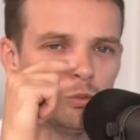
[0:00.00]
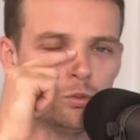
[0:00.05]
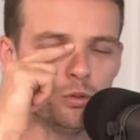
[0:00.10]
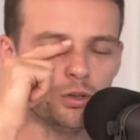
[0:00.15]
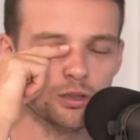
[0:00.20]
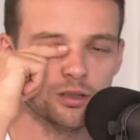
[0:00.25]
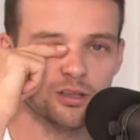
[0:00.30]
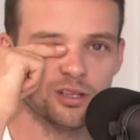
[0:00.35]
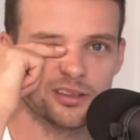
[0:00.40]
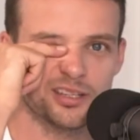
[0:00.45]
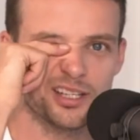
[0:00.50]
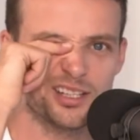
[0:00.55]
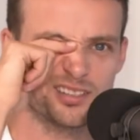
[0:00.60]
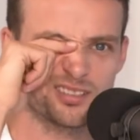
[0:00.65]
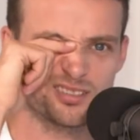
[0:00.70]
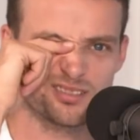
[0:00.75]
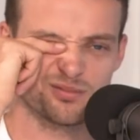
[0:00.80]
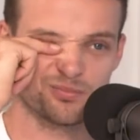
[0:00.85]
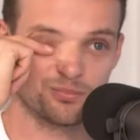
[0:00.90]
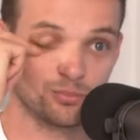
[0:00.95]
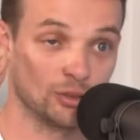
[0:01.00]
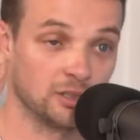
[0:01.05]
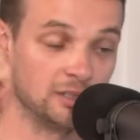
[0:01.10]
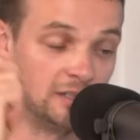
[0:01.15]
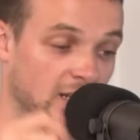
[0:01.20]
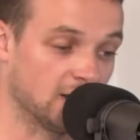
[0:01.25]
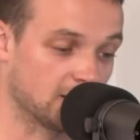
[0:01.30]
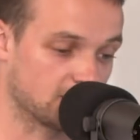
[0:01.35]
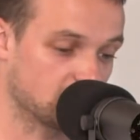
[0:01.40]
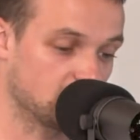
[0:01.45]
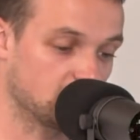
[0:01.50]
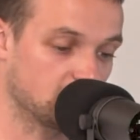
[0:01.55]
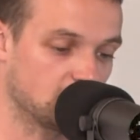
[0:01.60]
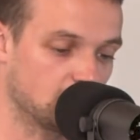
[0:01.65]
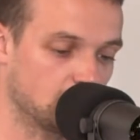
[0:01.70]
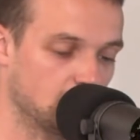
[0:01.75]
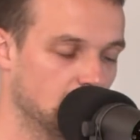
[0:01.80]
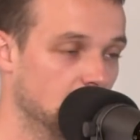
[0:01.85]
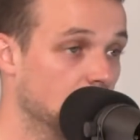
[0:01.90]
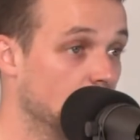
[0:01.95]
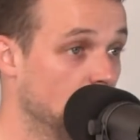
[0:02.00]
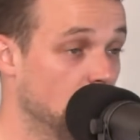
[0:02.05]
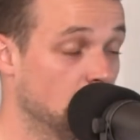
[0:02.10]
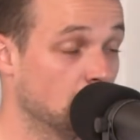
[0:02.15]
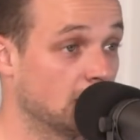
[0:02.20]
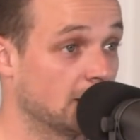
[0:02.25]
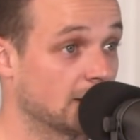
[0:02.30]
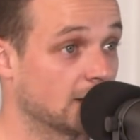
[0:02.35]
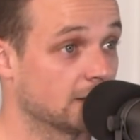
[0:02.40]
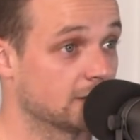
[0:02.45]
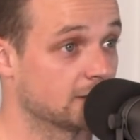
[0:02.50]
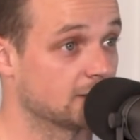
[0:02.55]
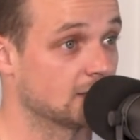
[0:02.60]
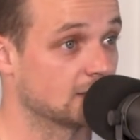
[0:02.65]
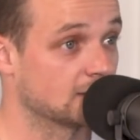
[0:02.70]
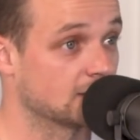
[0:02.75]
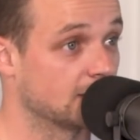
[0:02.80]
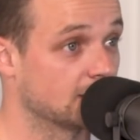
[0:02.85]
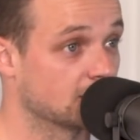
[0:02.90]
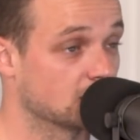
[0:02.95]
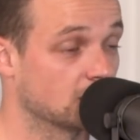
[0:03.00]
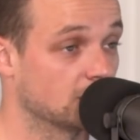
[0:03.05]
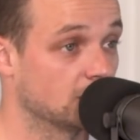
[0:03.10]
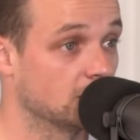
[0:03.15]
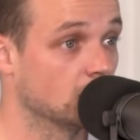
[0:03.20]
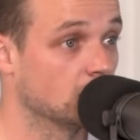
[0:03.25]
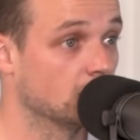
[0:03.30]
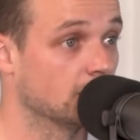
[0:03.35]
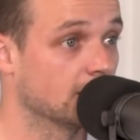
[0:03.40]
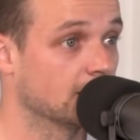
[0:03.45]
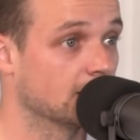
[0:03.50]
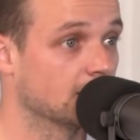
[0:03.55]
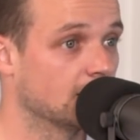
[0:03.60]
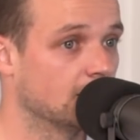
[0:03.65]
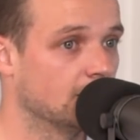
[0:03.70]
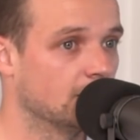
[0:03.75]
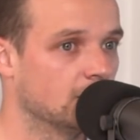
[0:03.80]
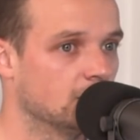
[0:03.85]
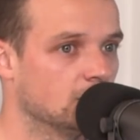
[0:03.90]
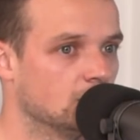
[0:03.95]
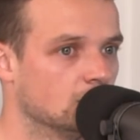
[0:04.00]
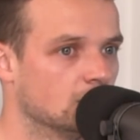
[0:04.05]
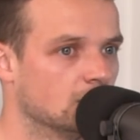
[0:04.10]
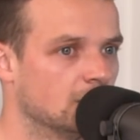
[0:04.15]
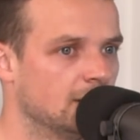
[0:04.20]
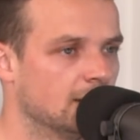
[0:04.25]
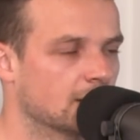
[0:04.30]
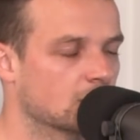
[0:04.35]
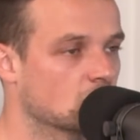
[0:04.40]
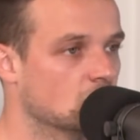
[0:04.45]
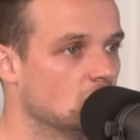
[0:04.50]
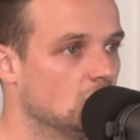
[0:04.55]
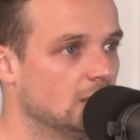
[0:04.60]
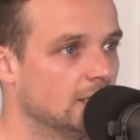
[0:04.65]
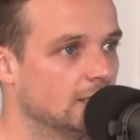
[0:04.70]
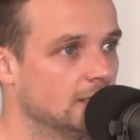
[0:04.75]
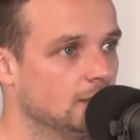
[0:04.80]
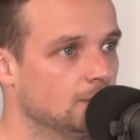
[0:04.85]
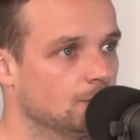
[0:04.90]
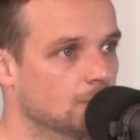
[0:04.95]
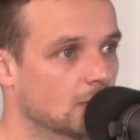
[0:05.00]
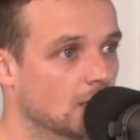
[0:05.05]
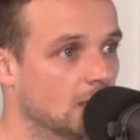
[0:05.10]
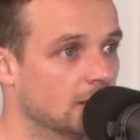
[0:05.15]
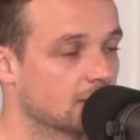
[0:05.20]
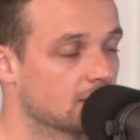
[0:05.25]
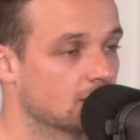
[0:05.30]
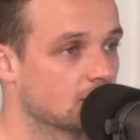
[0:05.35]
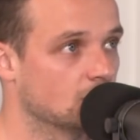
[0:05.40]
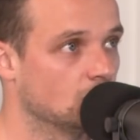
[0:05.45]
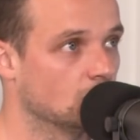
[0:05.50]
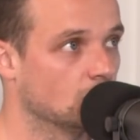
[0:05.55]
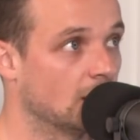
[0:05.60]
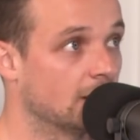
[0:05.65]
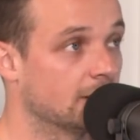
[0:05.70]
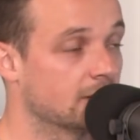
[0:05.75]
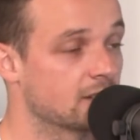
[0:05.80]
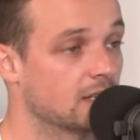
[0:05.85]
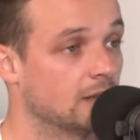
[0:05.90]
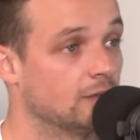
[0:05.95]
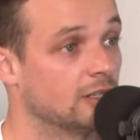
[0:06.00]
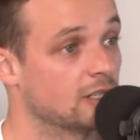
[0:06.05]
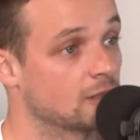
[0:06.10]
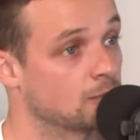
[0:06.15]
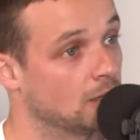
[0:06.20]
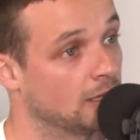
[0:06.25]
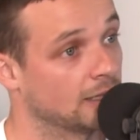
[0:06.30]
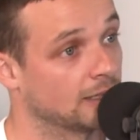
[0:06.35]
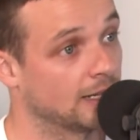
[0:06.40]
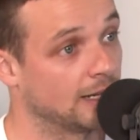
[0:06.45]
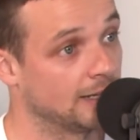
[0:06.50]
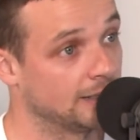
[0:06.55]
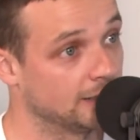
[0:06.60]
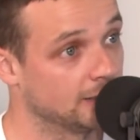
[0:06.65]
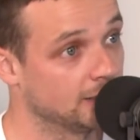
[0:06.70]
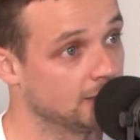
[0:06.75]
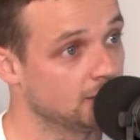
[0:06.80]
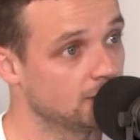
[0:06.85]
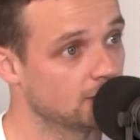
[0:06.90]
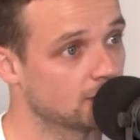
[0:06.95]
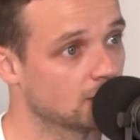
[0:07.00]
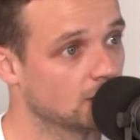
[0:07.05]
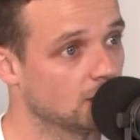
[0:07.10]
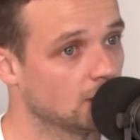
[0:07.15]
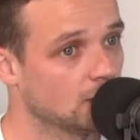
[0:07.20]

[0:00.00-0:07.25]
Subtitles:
But that's pretty nuts. Like, to think that you didn't make under 16s, I didn't know that. And then the next year, you're under 17s playing 18s.